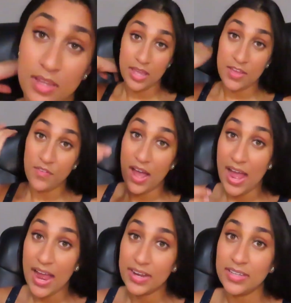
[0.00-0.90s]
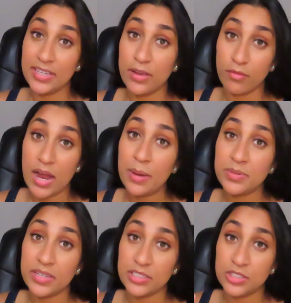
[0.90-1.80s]
if I get
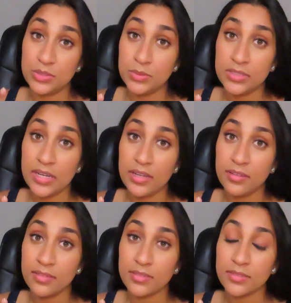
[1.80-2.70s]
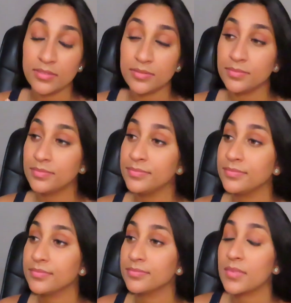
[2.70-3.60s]
robbed next Tuesday,
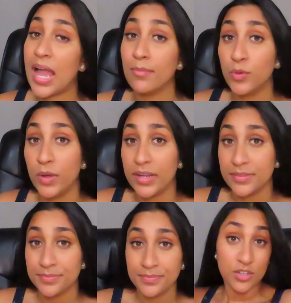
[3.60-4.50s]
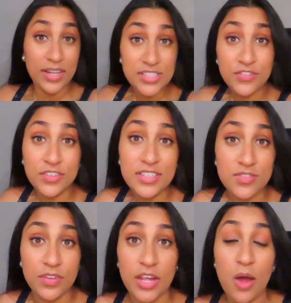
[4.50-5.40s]
I'm quitting. So that's it for this
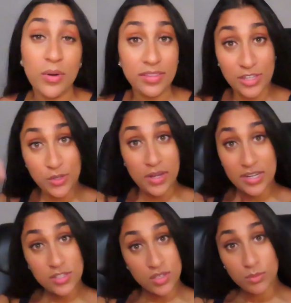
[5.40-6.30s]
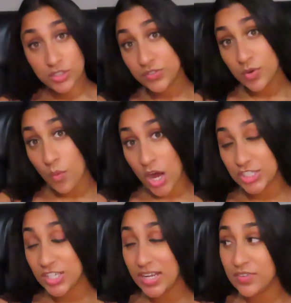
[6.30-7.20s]
video. I want to thank you guys so much for
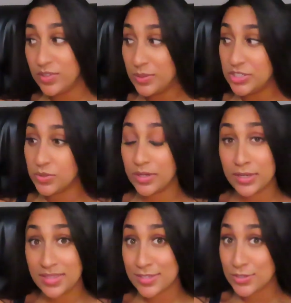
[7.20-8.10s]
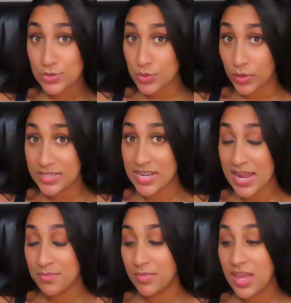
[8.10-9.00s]
watching. If you enjoyed this story
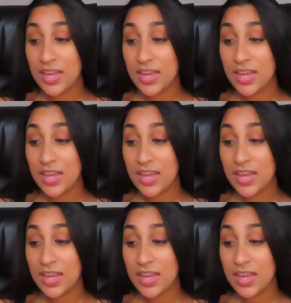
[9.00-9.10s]
time,